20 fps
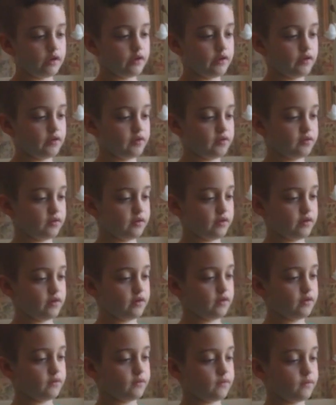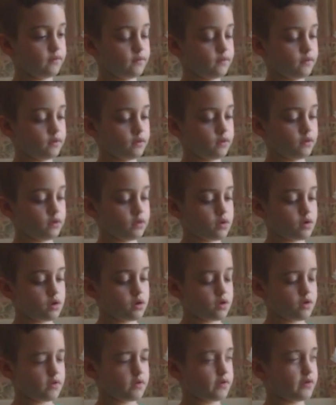This is
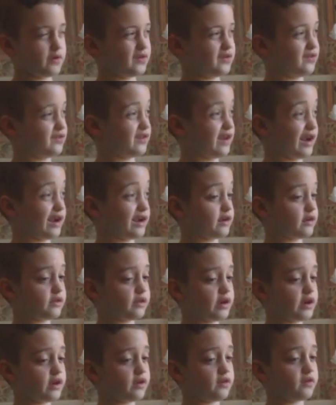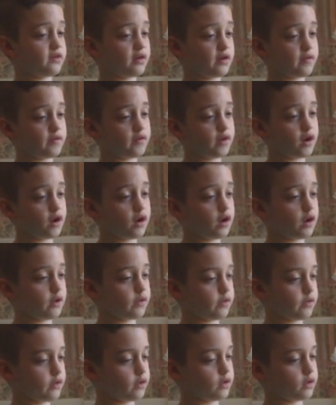the second latest I've got, I
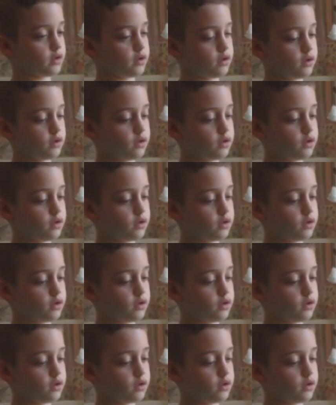think.